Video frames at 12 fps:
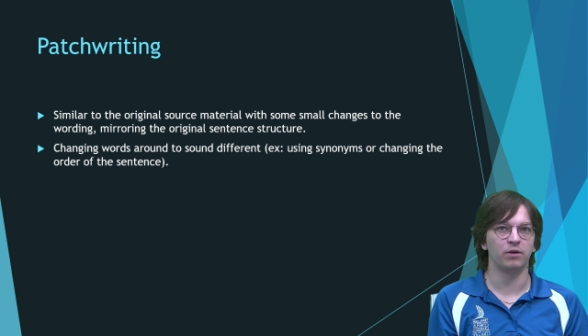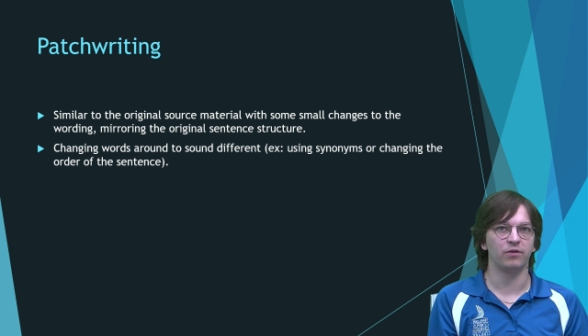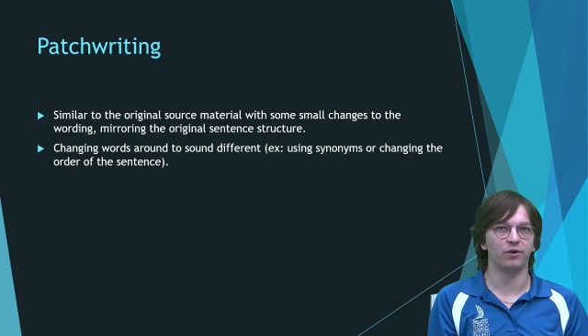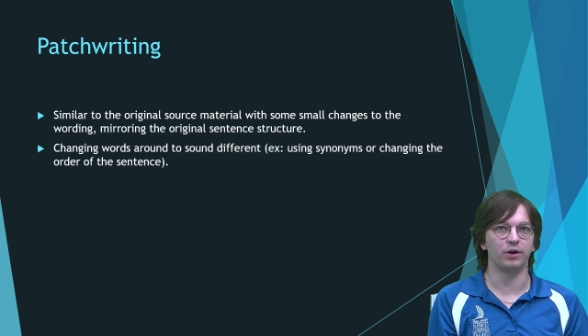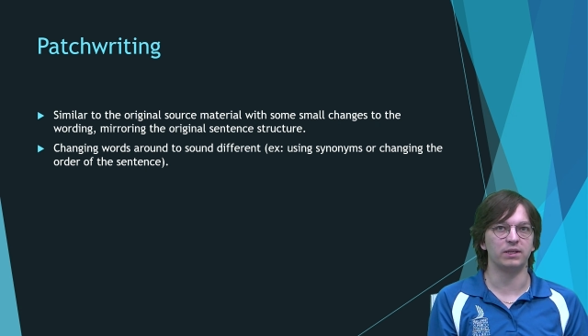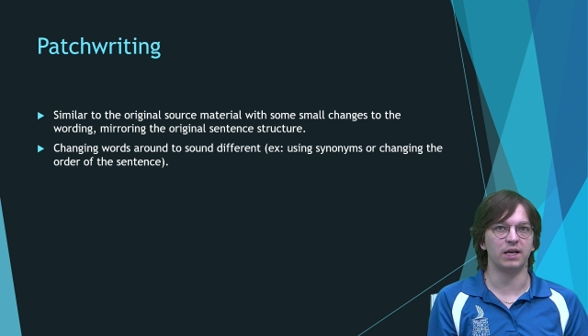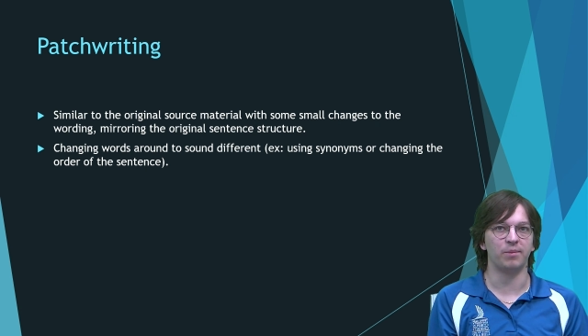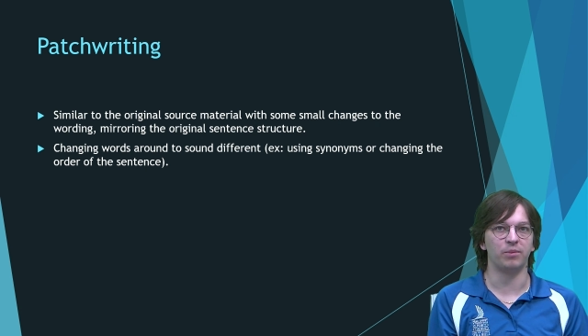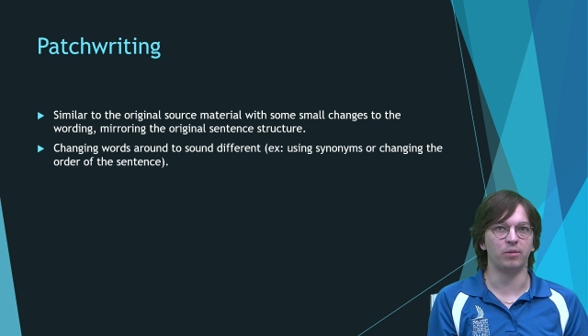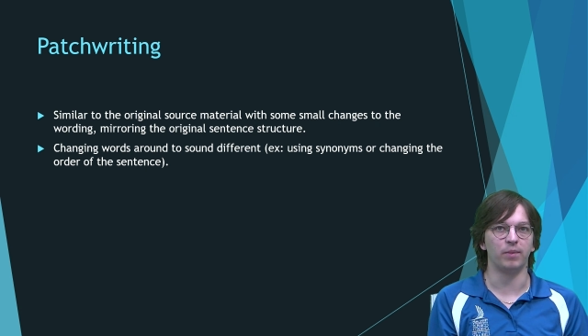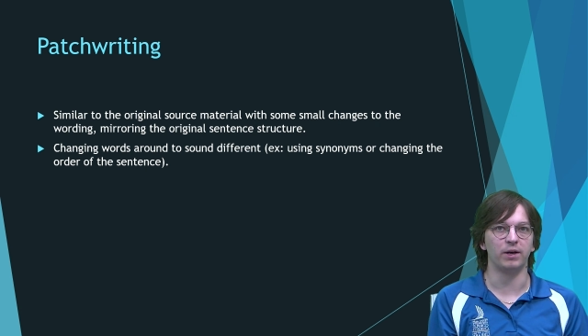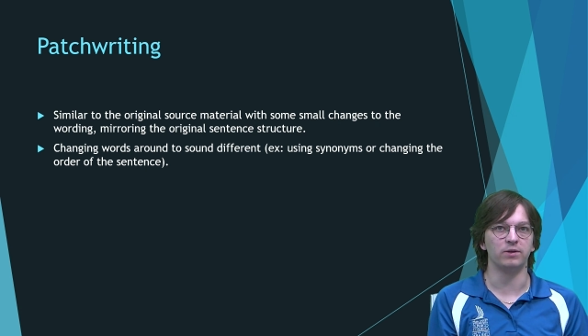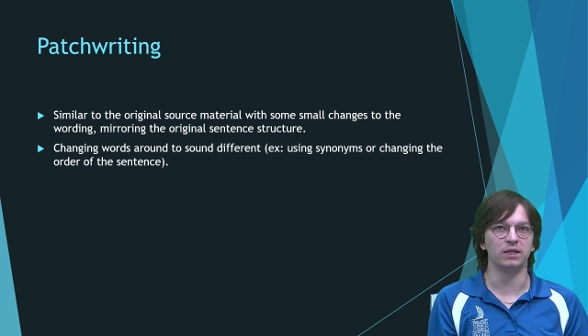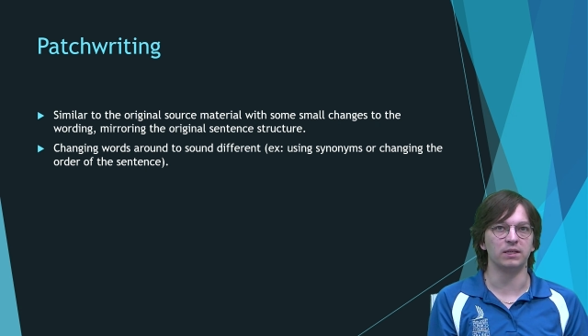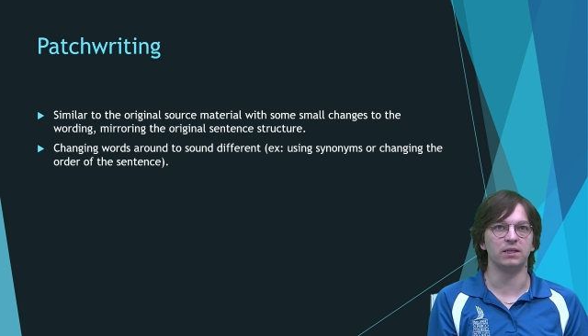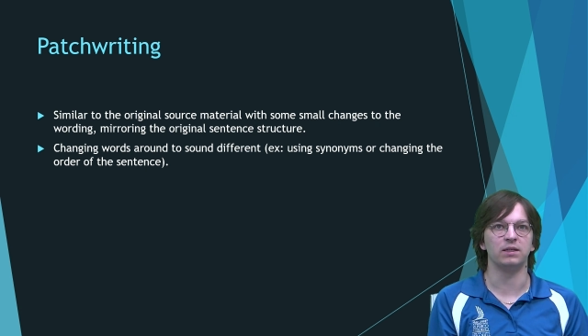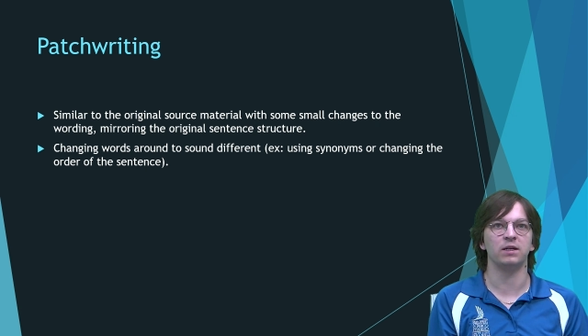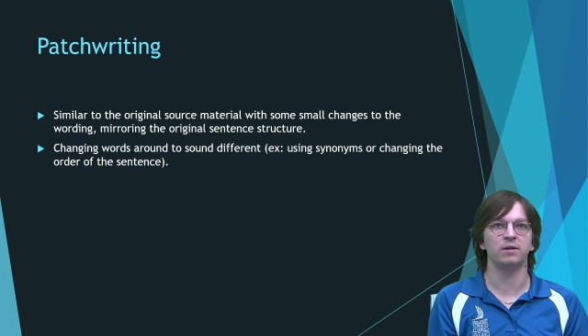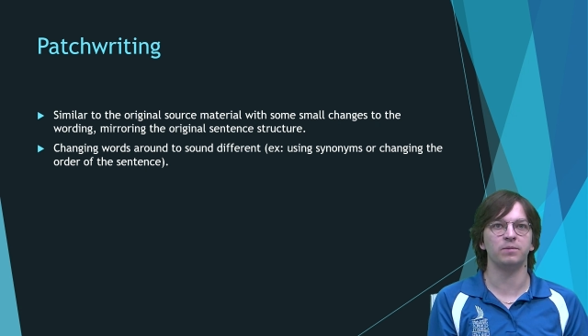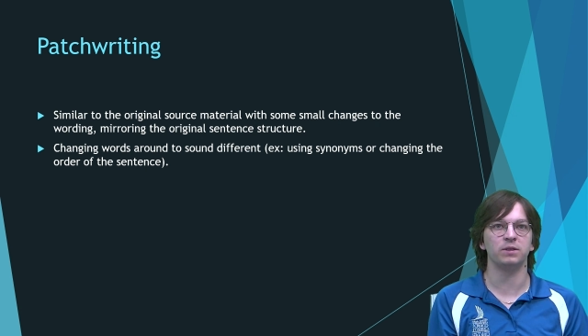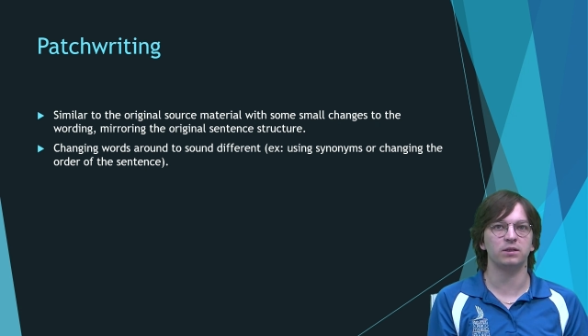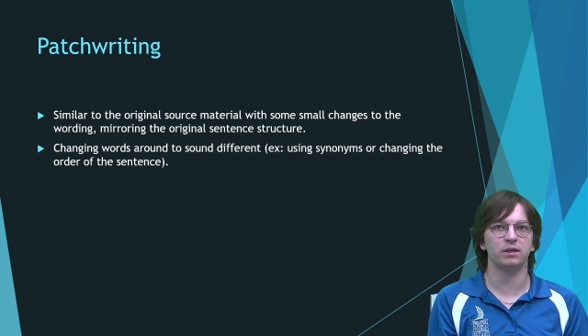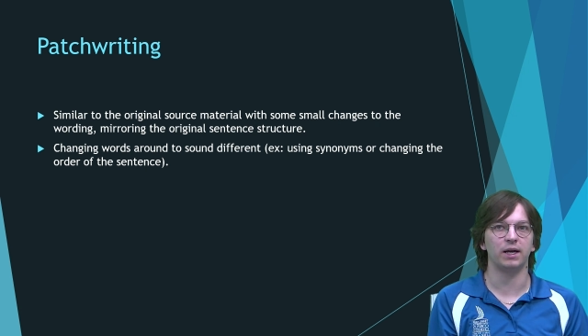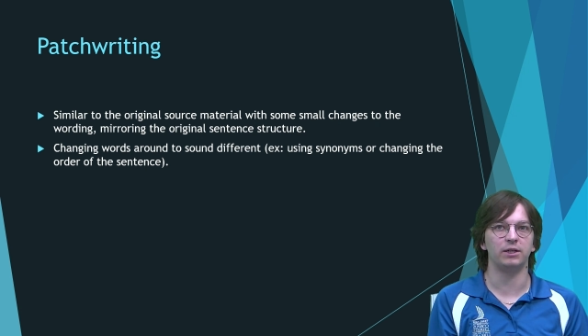For example, by using
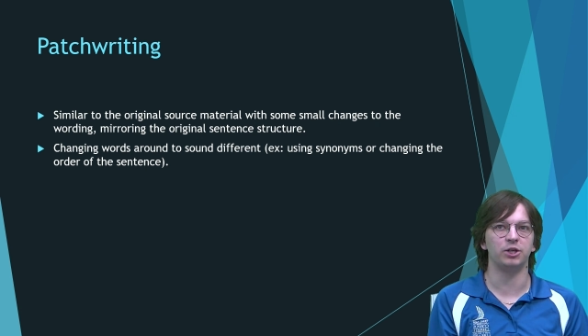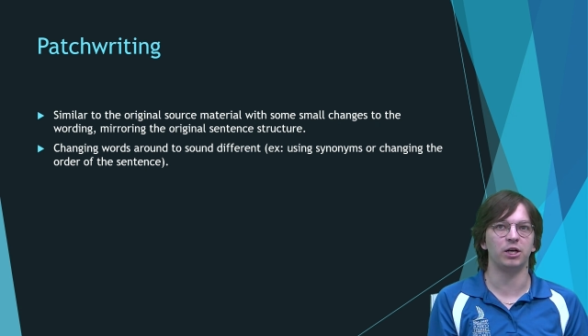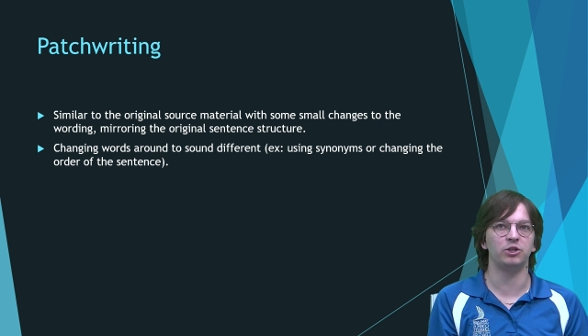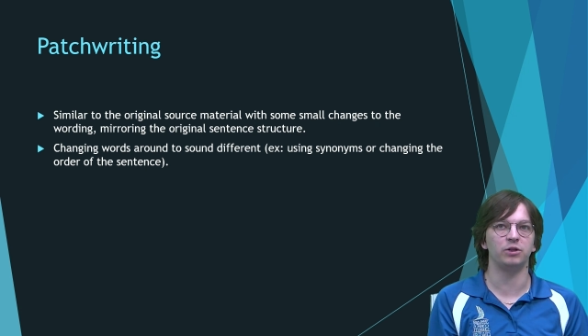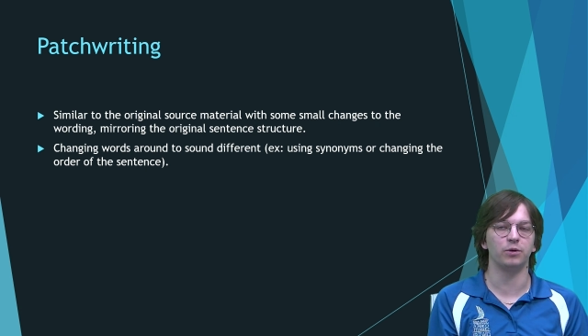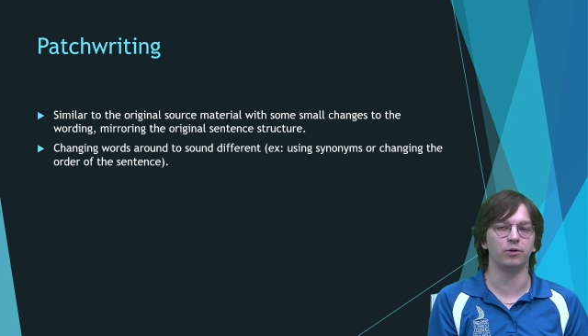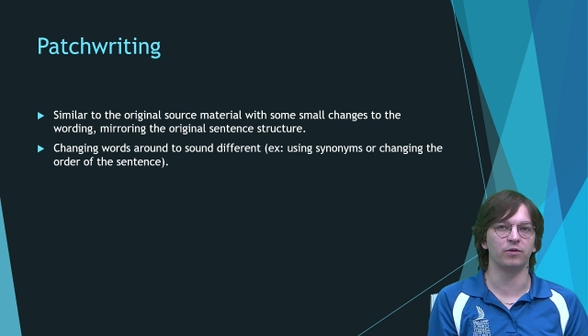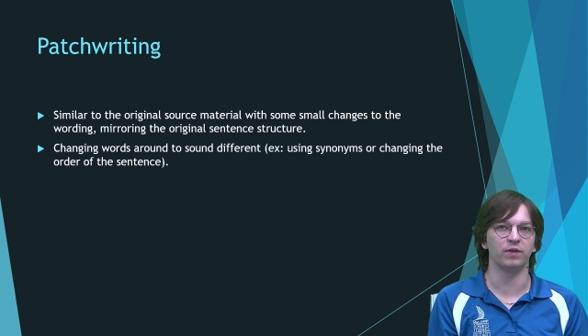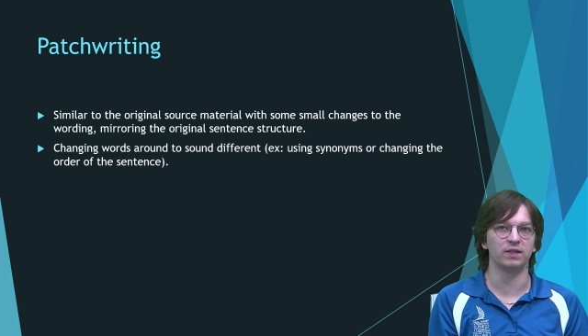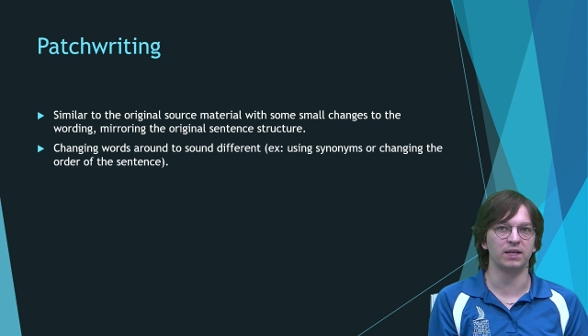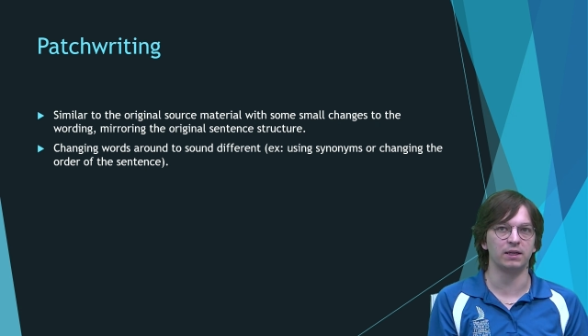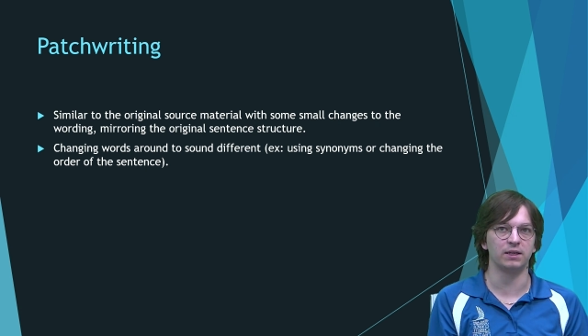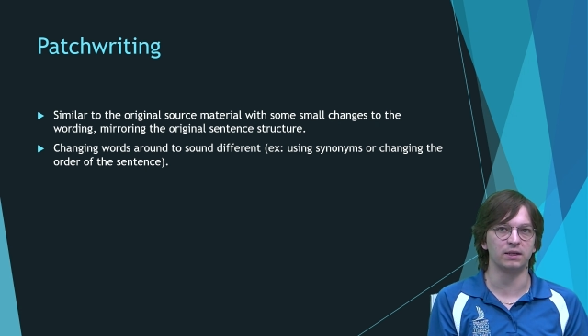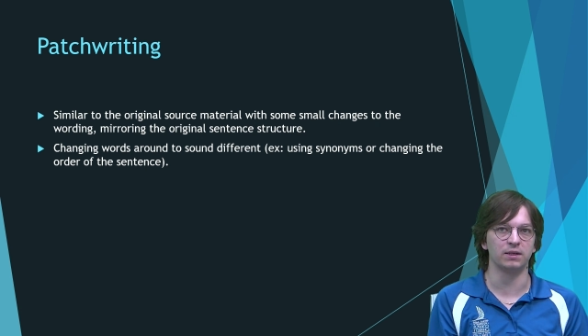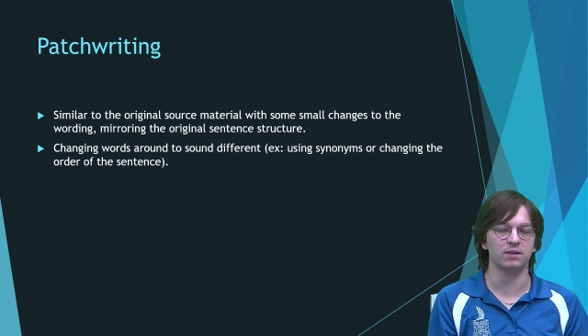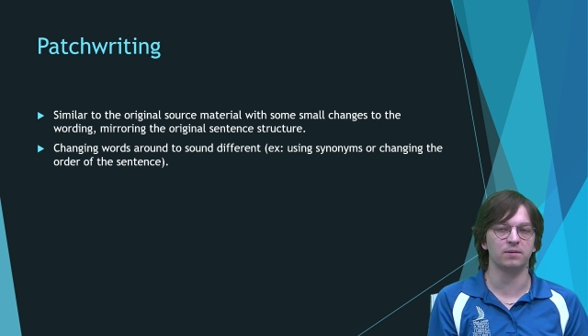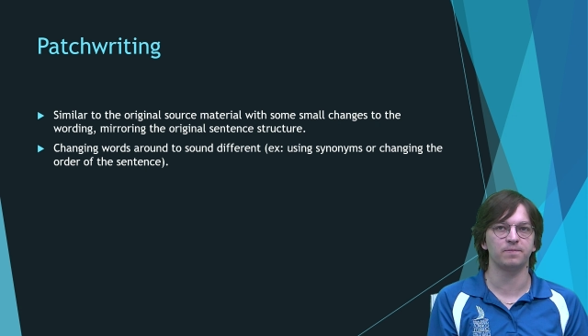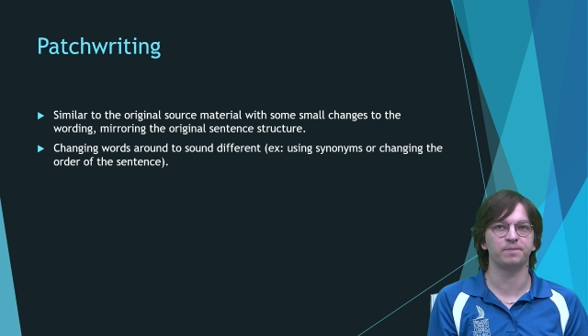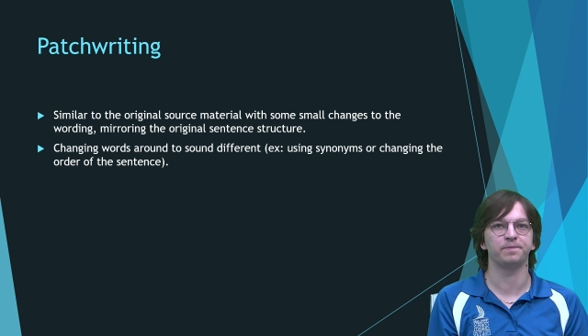synonyms and changing the order of the sentence.